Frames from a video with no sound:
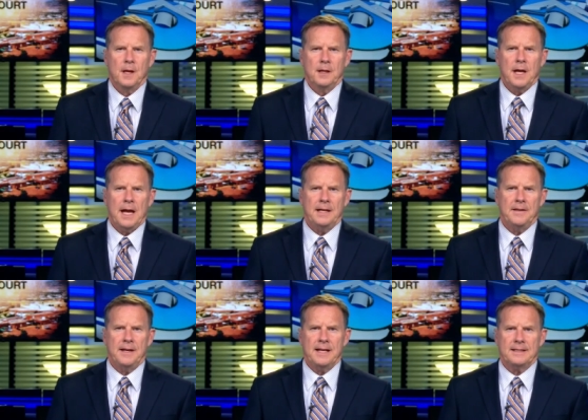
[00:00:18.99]
Yeah,
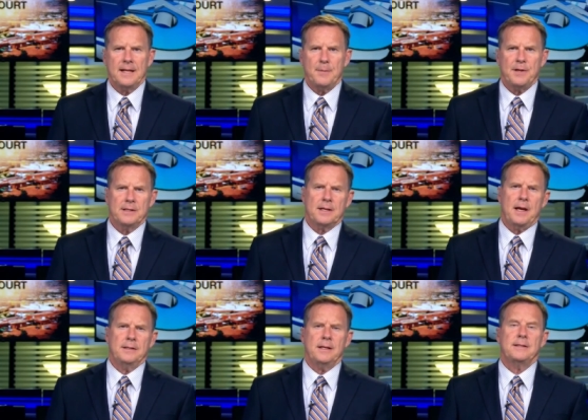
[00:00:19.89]
Andy, the next step in this
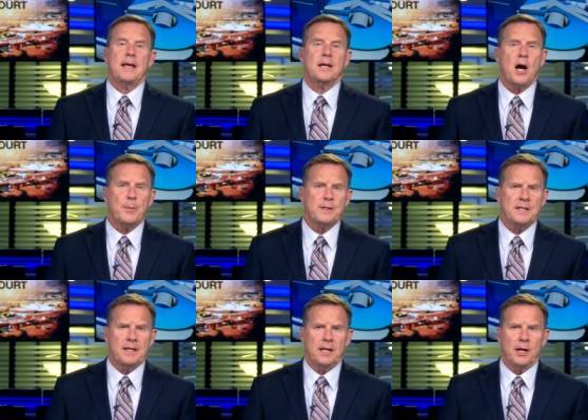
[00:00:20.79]
case is a
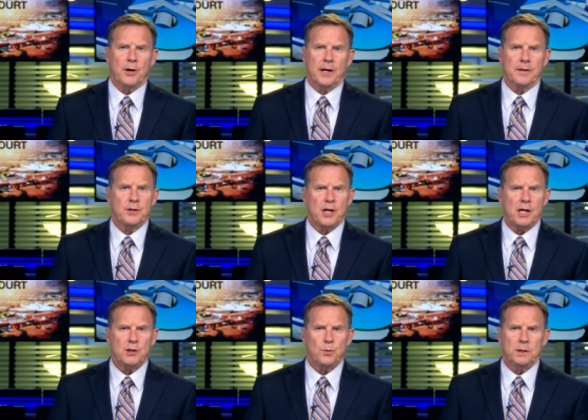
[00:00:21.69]
competency hearing. The
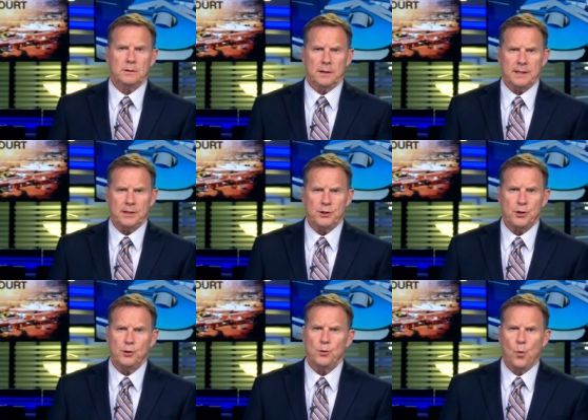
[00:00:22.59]
judge will listen
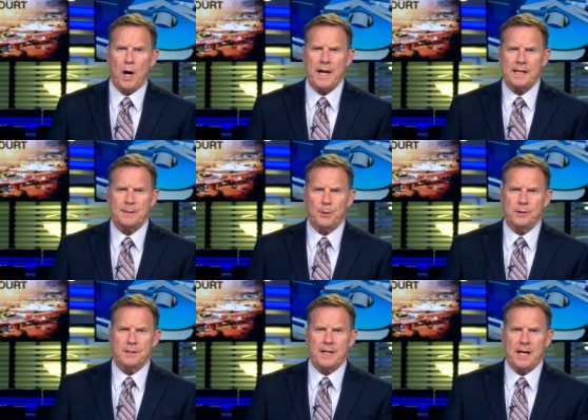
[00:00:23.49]
to one
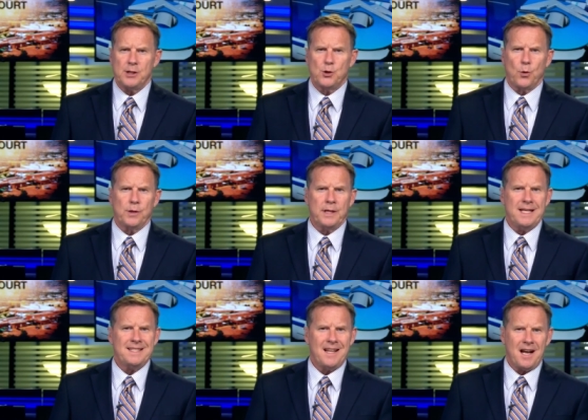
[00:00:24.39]
expert saying Jordan
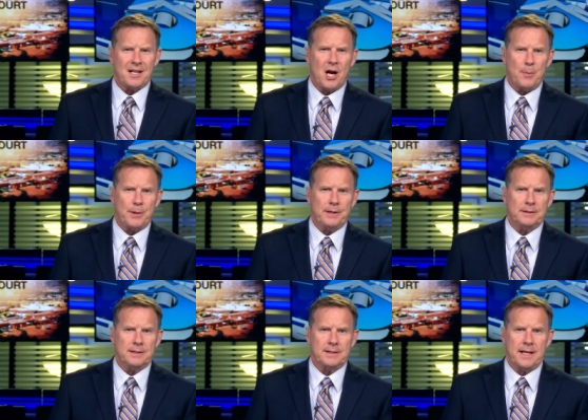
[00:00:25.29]
is not
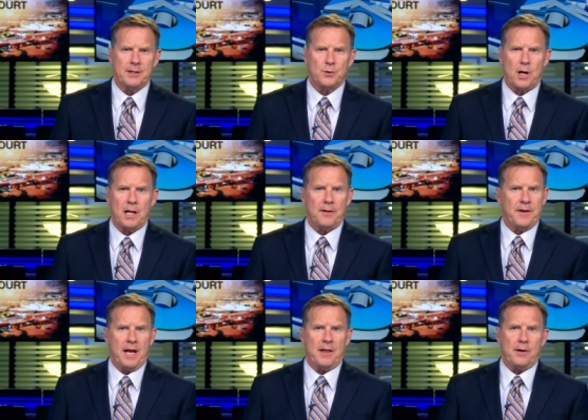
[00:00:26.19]
competent to stand trial
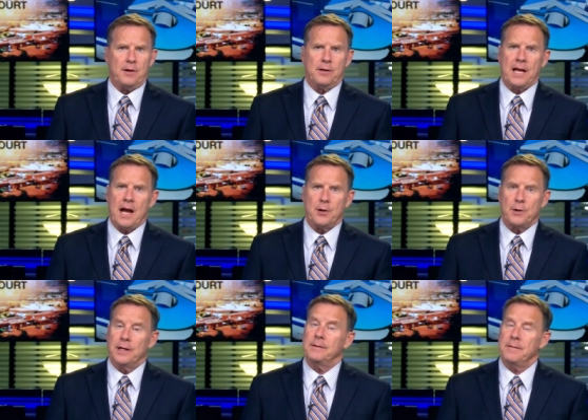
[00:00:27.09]
and the other
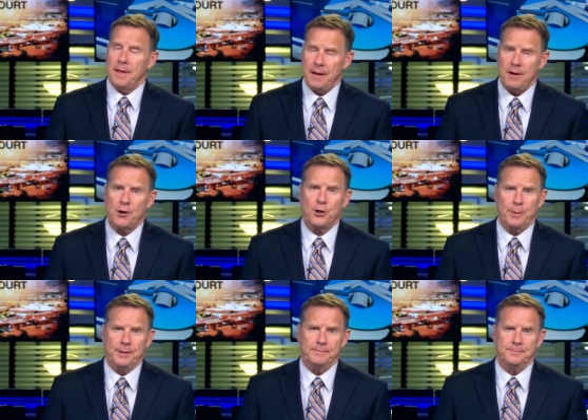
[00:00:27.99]
countering that argument.